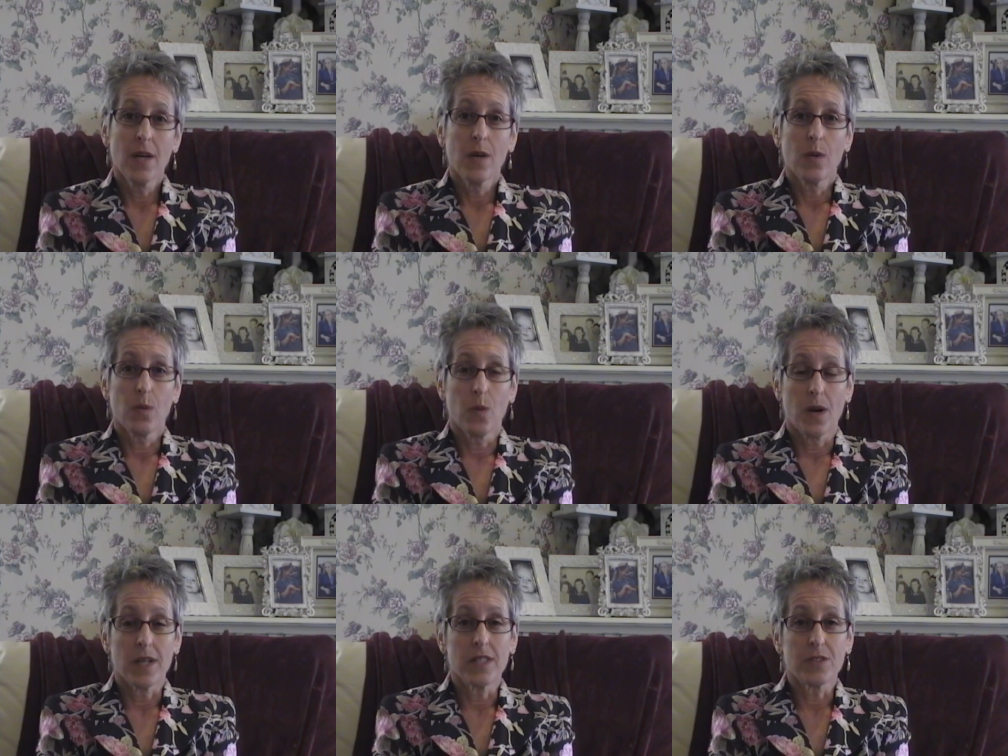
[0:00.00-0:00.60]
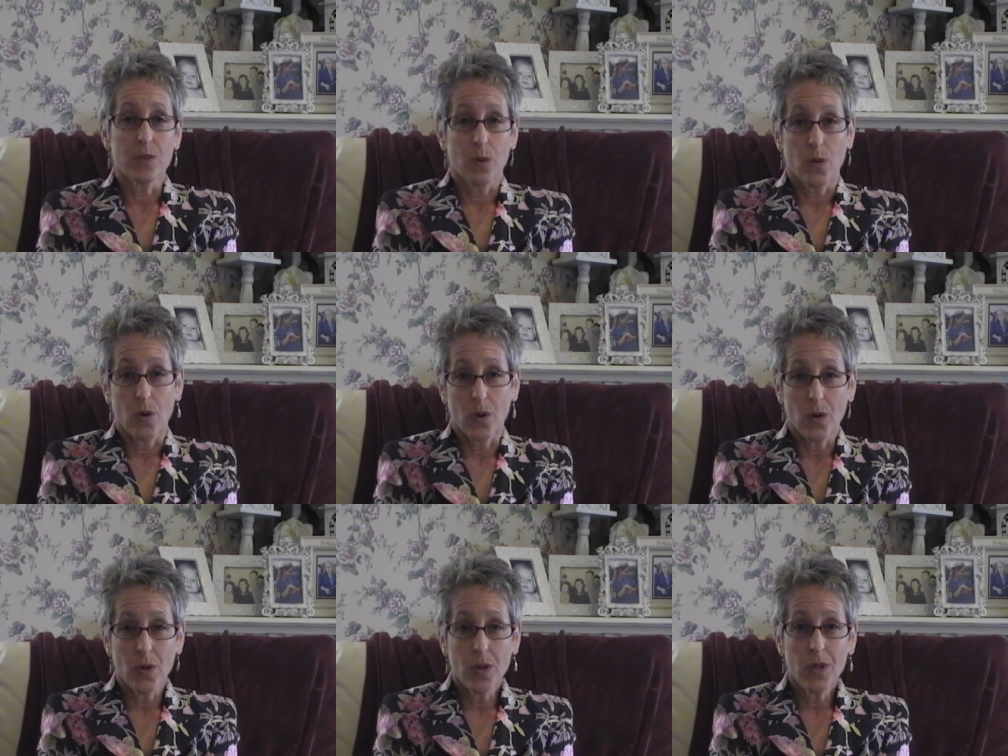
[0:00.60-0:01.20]
One is
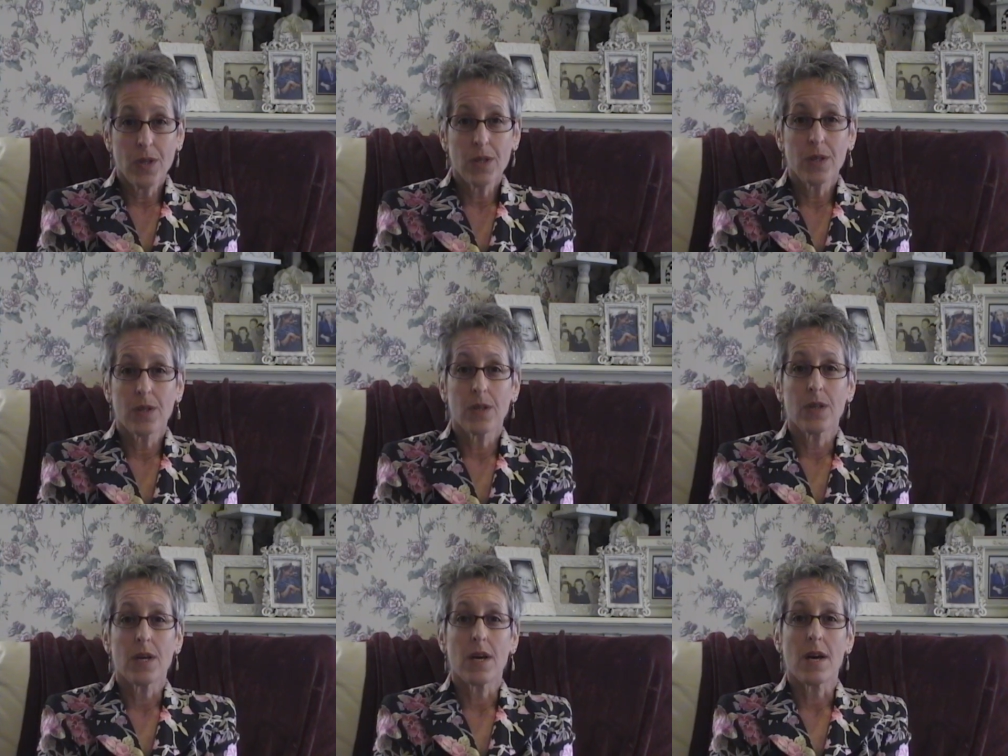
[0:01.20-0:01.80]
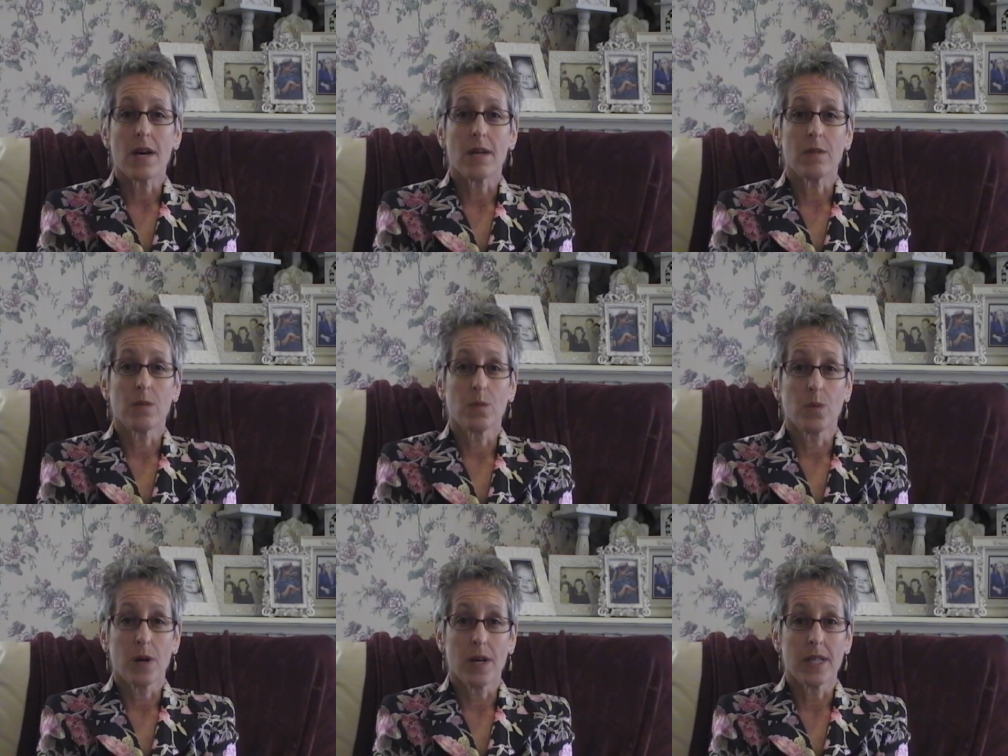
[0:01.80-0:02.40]
oral and
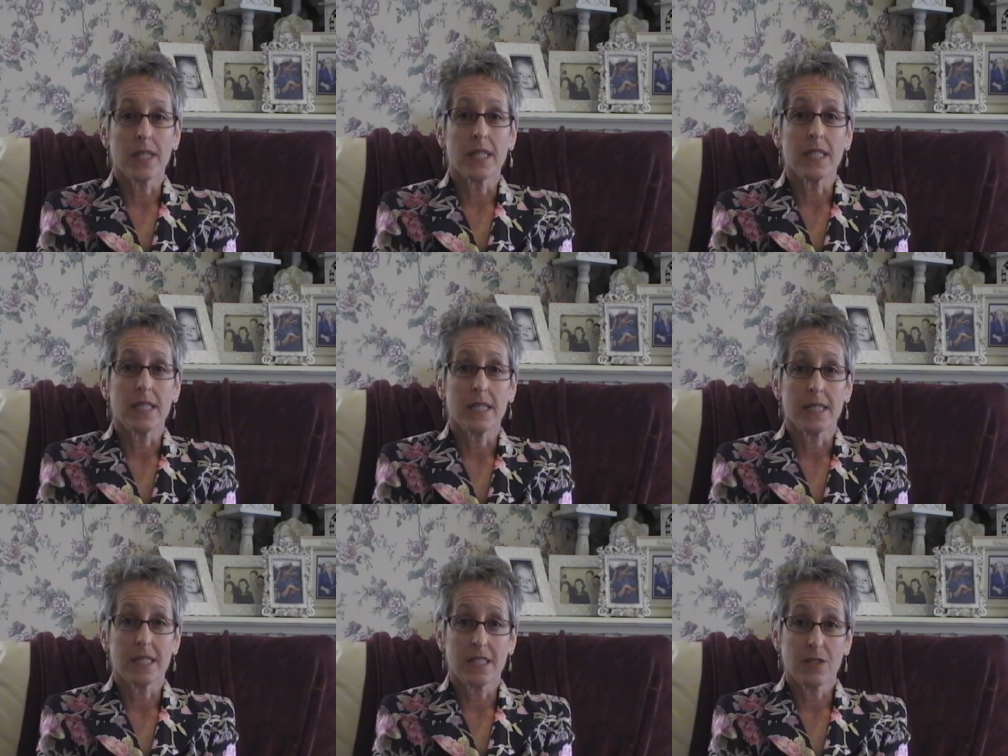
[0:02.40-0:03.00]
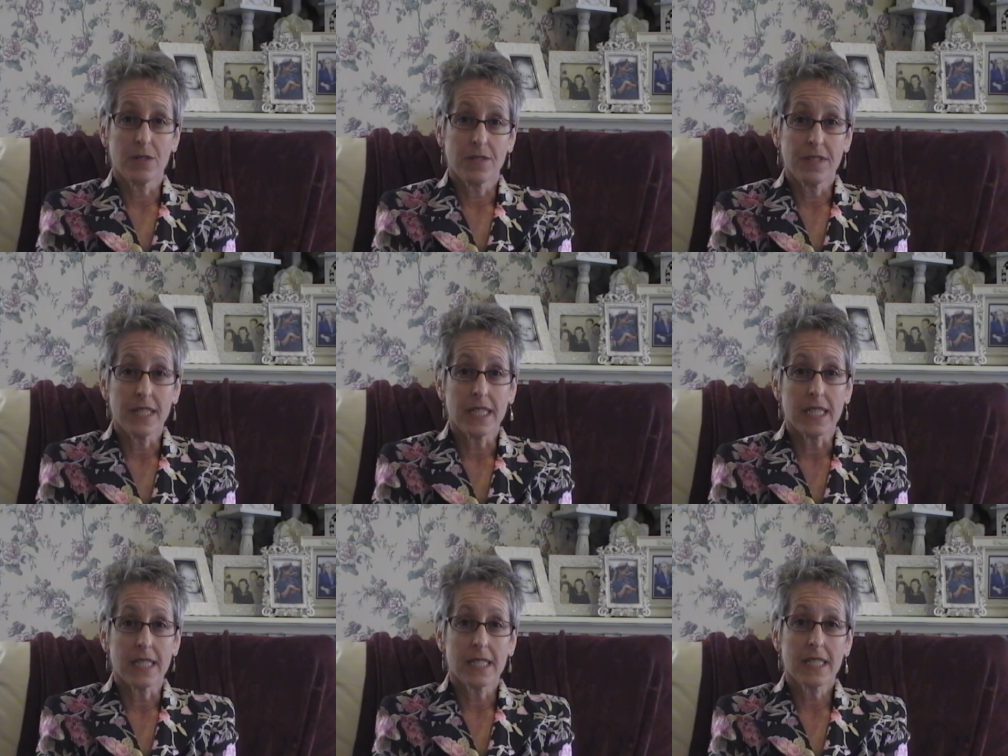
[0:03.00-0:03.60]
one is
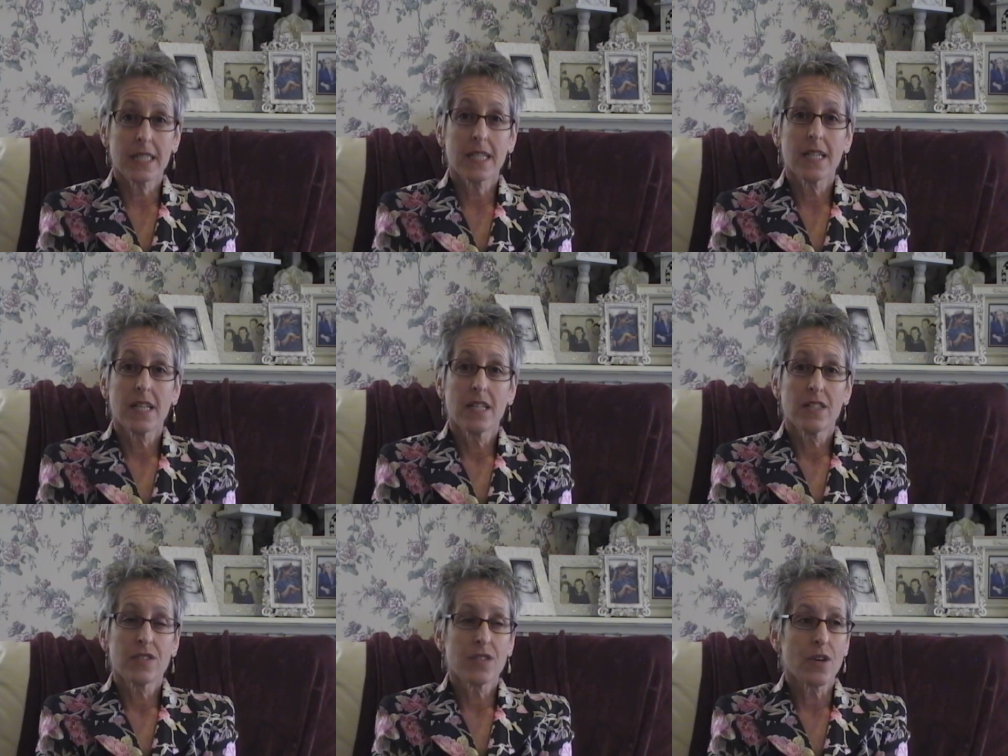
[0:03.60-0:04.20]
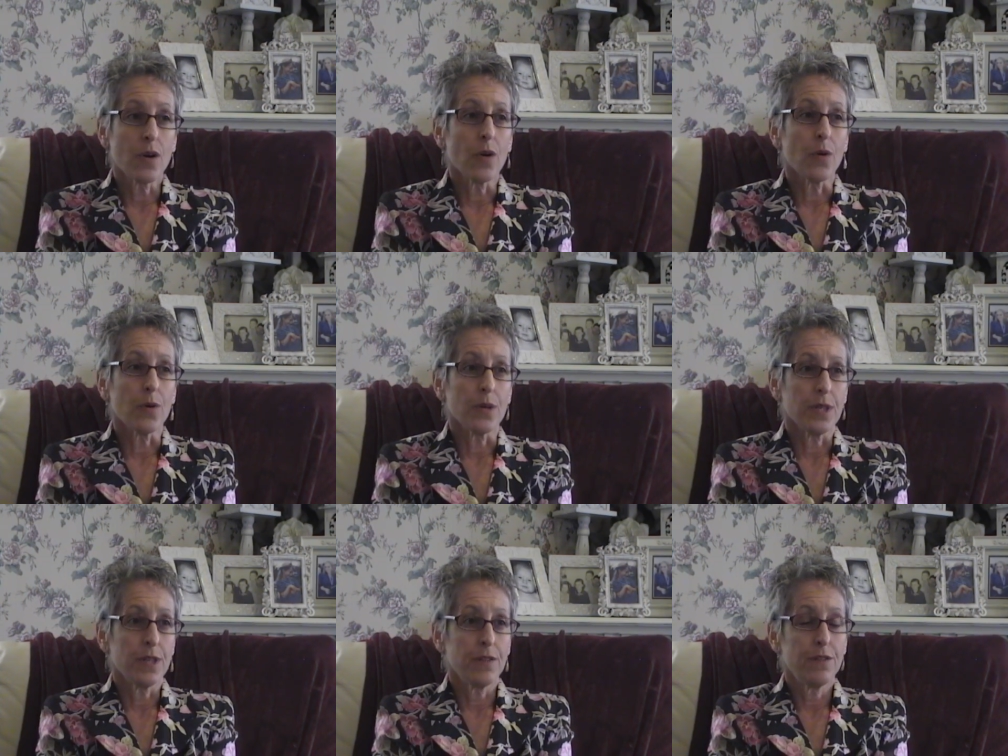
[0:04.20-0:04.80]
intravenous. So
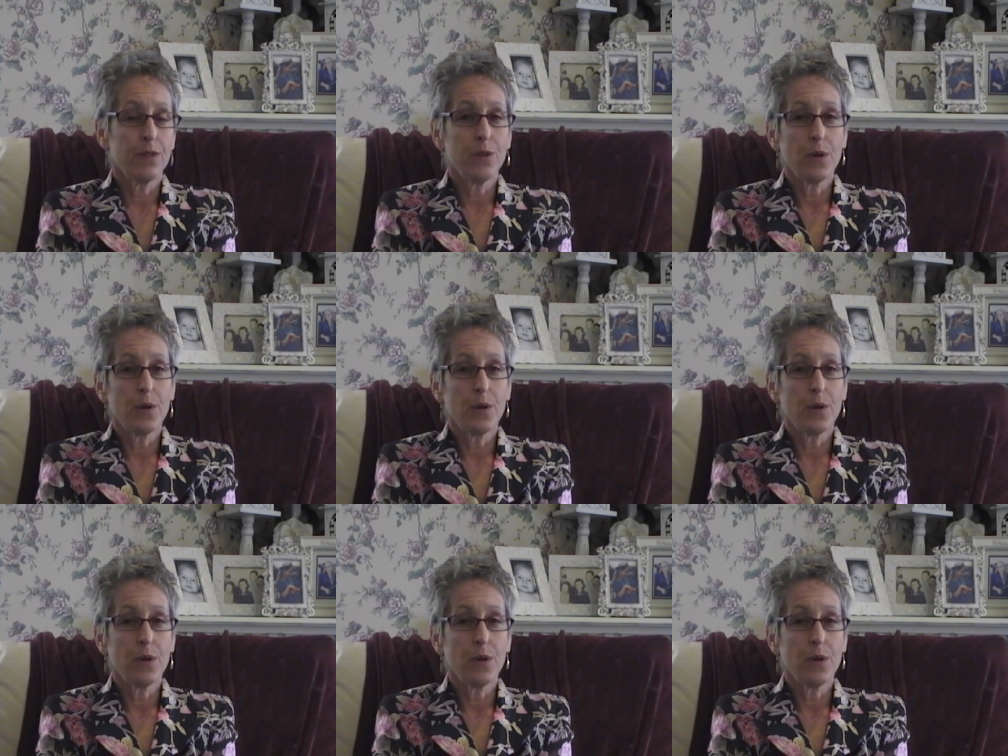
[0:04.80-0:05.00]
if you